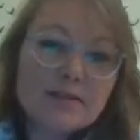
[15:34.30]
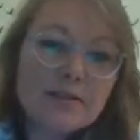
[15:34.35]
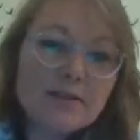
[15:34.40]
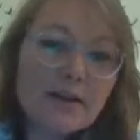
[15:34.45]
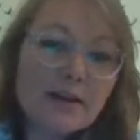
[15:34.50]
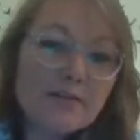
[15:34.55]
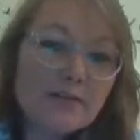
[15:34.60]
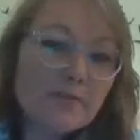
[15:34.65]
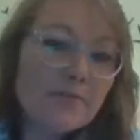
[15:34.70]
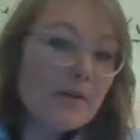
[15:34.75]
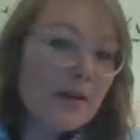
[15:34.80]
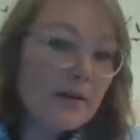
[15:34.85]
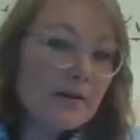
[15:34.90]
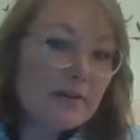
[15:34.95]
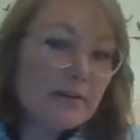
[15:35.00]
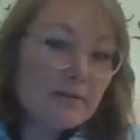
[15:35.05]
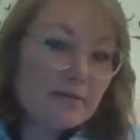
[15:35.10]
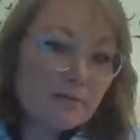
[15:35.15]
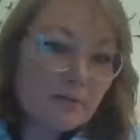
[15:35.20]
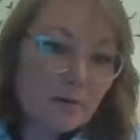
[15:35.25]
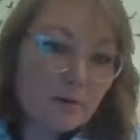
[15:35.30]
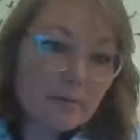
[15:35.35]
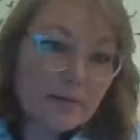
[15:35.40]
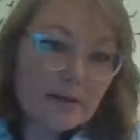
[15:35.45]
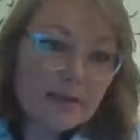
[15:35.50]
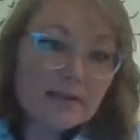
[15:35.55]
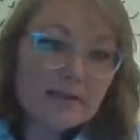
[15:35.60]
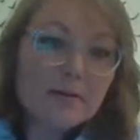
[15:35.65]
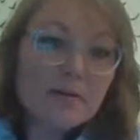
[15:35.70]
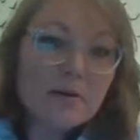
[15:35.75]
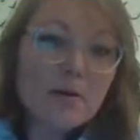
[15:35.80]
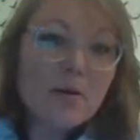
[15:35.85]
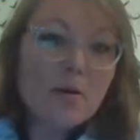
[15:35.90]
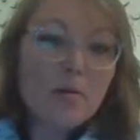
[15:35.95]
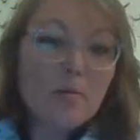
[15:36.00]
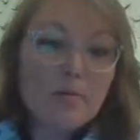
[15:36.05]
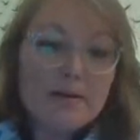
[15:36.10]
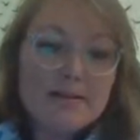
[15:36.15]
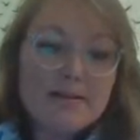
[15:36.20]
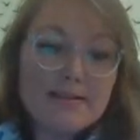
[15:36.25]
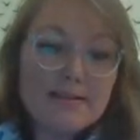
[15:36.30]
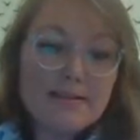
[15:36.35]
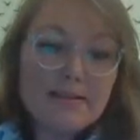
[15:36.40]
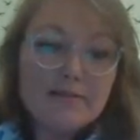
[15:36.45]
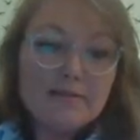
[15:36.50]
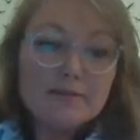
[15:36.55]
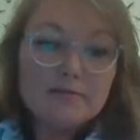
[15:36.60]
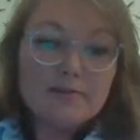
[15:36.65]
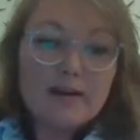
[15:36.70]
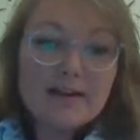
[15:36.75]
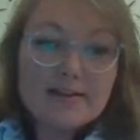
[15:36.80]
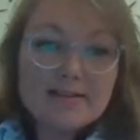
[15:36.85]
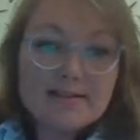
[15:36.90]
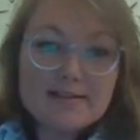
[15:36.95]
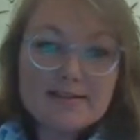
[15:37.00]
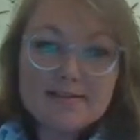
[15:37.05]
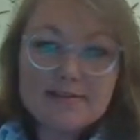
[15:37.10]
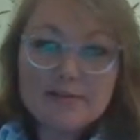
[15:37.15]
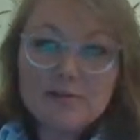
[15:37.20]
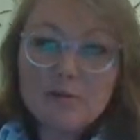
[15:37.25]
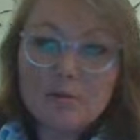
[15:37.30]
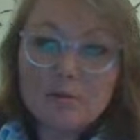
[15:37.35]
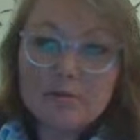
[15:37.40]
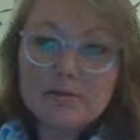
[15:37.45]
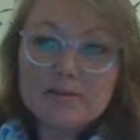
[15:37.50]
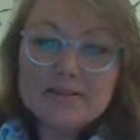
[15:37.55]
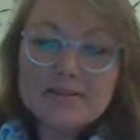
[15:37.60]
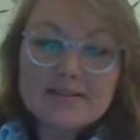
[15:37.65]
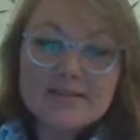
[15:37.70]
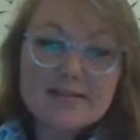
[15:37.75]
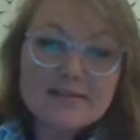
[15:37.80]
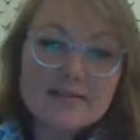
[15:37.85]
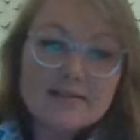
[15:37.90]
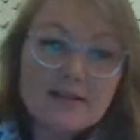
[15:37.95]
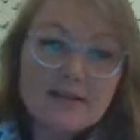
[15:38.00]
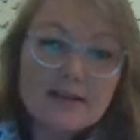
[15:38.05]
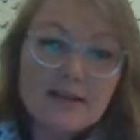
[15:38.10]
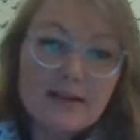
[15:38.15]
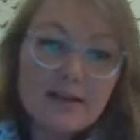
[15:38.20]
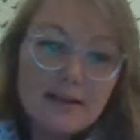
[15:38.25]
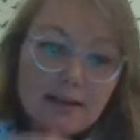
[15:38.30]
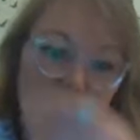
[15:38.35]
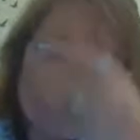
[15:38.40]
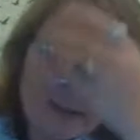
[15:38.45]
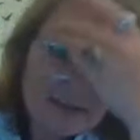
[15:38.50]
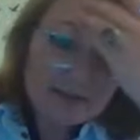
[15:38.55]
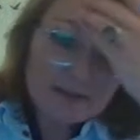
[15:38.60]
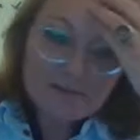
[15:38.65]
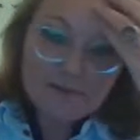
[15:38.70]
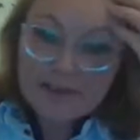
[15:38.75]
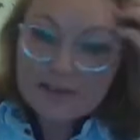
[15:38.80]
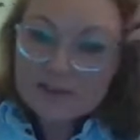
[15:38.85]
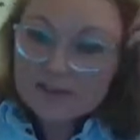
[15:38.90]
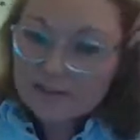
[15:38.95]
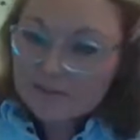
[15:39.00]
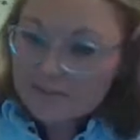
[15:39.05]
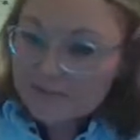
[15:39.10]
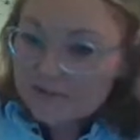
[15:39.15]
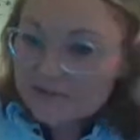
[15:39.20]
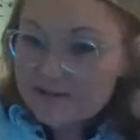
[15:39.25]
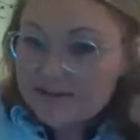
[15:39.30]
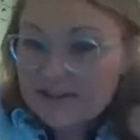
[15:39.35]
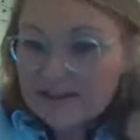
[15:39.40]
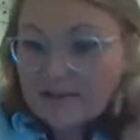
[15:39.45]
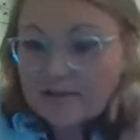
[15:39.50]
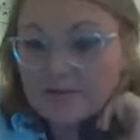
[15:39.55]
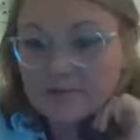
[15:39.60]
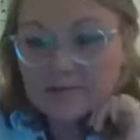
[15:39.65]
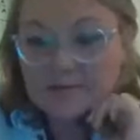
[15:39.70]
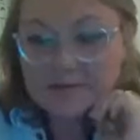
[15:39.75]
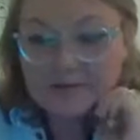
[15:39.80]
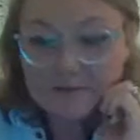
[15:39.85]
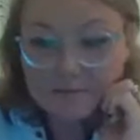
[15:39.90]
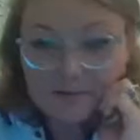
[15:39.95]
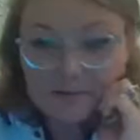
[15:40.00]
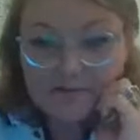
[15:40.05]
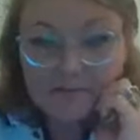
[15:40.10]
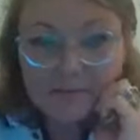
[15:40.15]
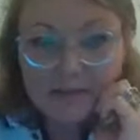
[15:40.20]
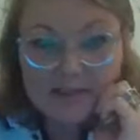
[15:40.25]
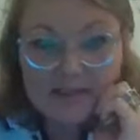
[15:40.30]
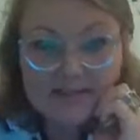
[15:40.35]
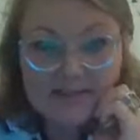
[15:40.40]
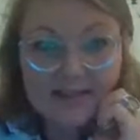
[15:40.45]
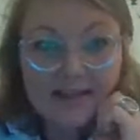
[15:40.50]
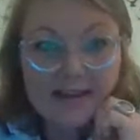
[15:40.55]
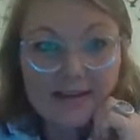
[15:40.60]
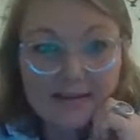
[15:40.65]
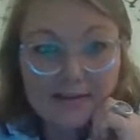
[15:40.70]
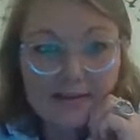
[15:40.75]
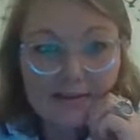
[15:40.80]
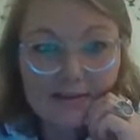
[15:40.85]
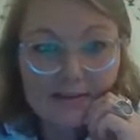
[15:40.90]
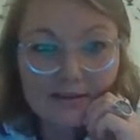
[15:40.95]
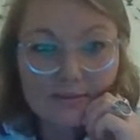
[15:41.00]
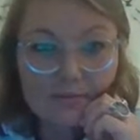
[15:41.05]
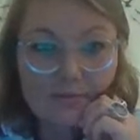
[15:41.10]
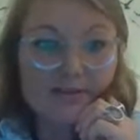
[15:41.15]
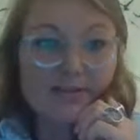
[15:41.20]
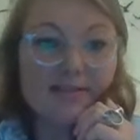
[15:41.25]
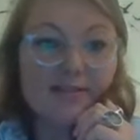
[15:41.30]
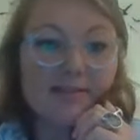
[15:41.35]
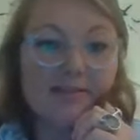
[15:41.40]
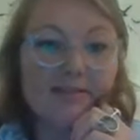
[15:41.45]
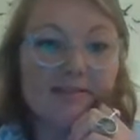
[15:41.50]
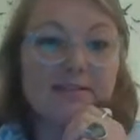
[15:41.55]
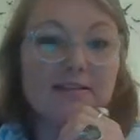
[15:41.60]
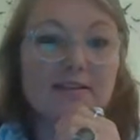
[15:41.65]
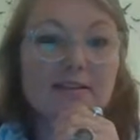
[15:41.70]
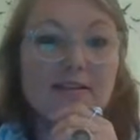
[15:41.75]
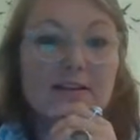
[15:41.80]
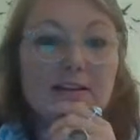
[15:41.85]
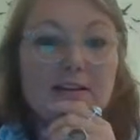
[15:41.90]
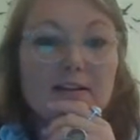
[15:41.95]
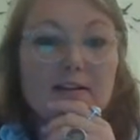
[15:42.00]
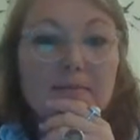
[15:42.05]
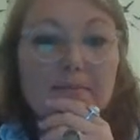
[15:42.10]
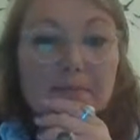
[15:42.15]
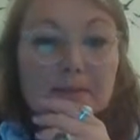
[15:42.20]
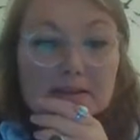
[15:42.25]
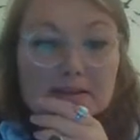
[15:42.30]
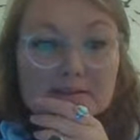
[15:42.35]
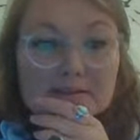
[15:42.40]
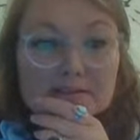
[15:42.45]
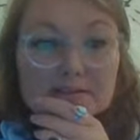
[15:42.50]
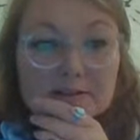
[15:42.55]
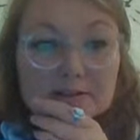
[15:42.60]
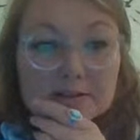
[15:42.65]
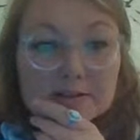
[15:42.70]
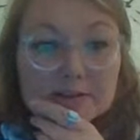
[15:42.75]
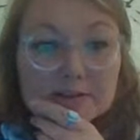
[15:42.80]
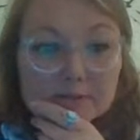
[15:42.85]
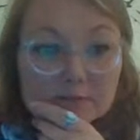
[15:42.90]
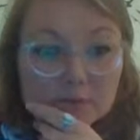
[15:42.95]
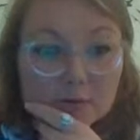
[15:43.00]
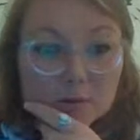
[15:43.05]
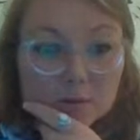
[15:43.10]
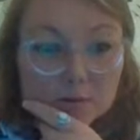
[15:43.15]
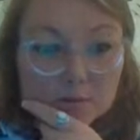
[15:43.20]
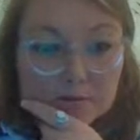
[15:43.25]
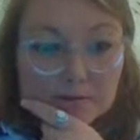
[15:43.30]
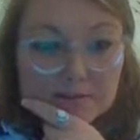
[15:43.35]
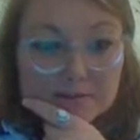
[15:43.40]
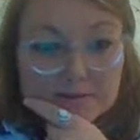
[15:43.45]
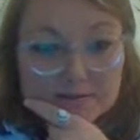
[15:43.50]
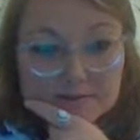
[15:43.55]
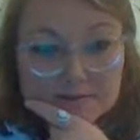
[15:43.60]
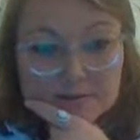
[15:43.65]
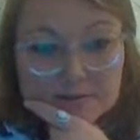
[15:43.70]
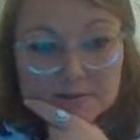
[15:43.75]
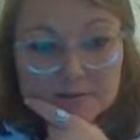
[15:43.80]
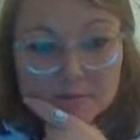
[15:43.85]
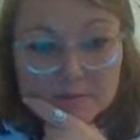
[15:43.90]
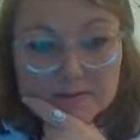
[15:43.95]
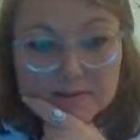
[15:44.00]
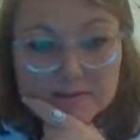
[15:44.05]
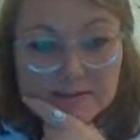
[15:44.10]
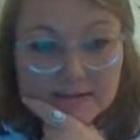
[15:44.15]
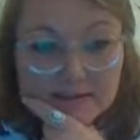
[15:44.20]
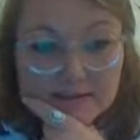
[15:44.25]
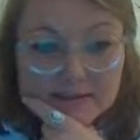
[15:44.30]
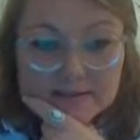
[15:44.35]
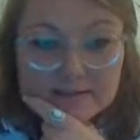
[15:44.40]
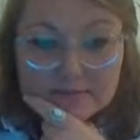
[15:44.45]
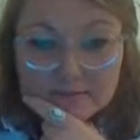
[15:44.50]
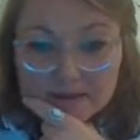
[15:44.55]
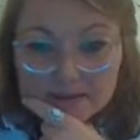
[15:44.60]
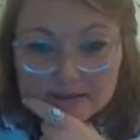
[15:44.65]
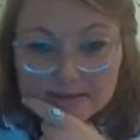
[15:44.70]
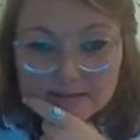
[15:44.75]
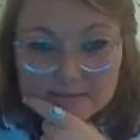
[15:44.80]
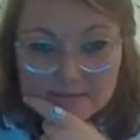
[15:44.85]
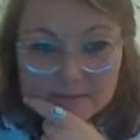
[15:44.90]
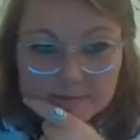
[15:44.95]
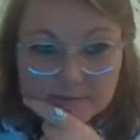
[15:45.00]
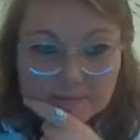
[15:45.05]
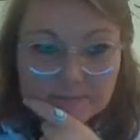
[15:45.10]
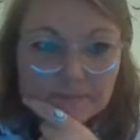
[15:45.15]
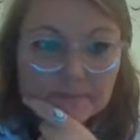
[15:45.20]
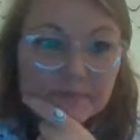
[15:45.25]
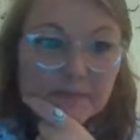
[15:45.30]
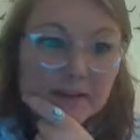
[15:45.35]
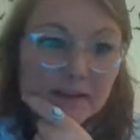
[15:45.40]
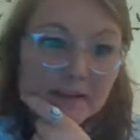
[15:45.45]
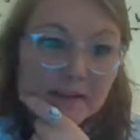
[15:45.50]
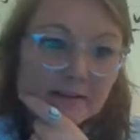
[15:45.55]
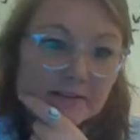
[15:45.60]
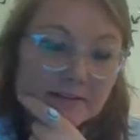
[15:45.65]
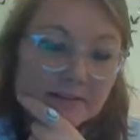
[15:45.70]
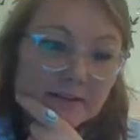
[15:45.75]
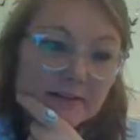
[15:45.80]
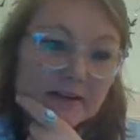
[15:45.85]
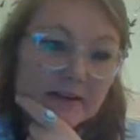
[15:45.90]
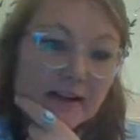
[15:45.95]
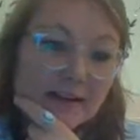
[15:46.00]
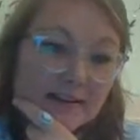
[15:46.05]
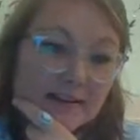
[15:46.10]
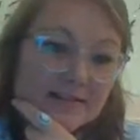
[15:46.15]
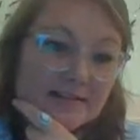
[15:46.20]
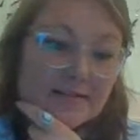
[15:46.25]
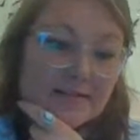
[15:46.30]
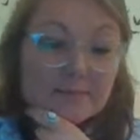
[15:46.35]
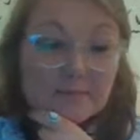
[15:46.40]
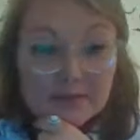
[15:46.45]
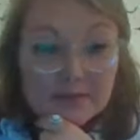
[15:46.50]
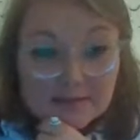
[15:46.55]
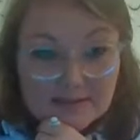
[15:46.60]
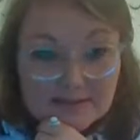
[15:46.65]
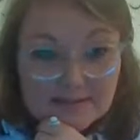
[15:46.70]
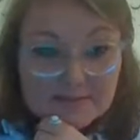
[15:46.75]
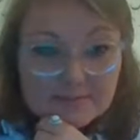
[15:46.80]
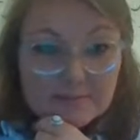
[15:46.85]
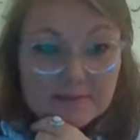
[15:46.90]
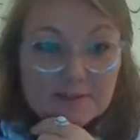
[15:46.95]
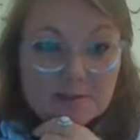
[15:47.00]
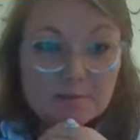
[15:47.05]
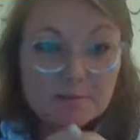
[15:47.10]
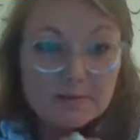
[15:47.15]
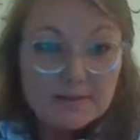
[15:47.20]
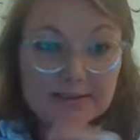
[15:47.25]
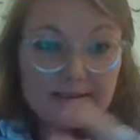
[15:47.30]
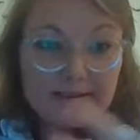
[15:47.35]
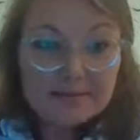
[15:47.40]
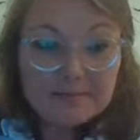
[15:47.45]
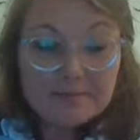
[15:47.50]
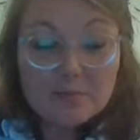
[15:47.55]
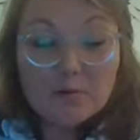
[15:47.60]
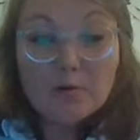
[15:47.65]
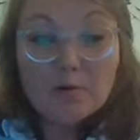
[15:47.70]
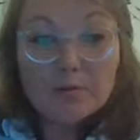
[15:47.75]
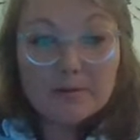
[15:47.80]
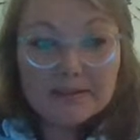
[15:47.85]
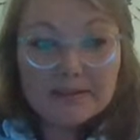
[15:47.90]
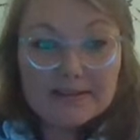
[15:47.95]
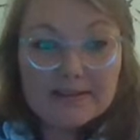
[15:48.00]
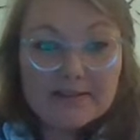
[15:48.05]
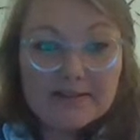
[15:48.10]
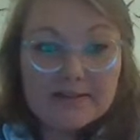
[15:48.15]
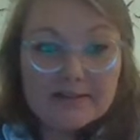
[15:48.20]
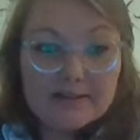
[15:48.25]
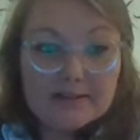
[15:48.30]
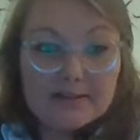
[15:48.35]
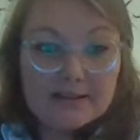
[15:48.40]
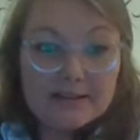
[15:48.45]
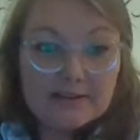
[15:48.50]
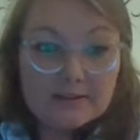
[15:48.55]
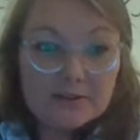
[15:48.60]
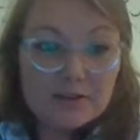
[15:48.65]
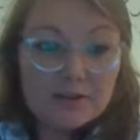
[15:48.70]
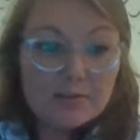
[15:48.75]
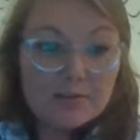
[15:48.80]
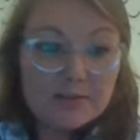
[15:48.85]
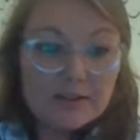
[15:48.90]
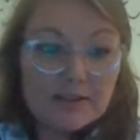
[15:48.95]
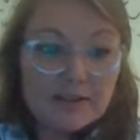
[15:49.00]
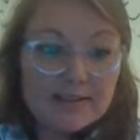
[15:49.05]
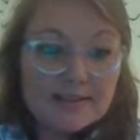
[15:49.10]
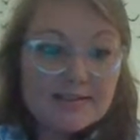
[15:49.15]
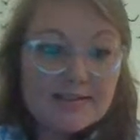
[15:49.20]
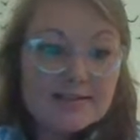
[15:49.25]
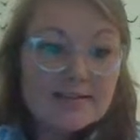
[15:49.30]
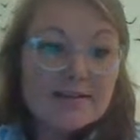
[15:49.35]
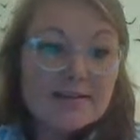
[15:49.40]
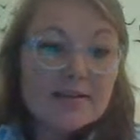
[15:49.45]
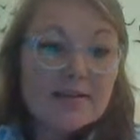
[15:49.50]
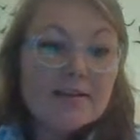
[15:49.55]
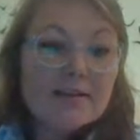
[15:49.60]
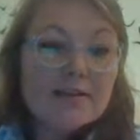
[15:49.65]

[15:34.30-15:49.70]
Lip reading: So you have a period of warming where sea level rises in accordance and can reach up to 10 or 12 meters higher than at present. Then it slowly falls towards a glacial maximum, and ice melts much more quickly than it can accumulate.